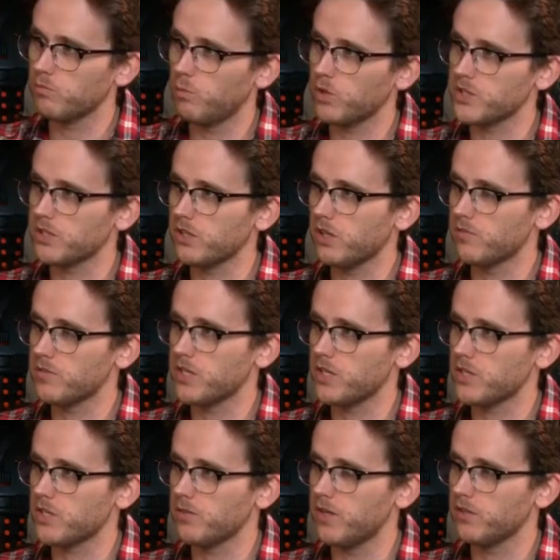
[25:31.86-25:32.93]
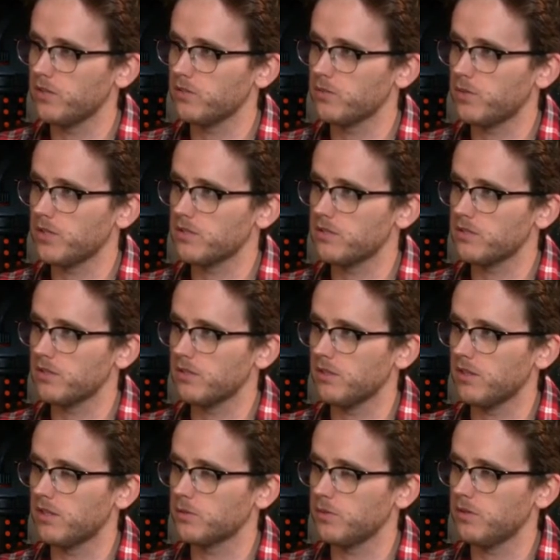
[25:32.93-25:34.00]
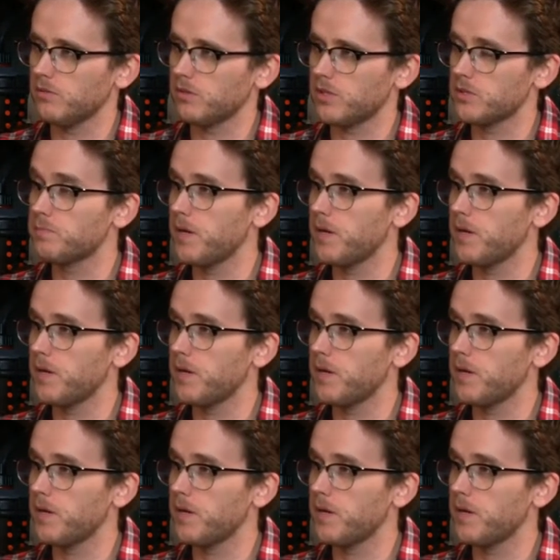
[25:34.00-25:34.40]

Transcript: watching the conversation around those ones as well? Because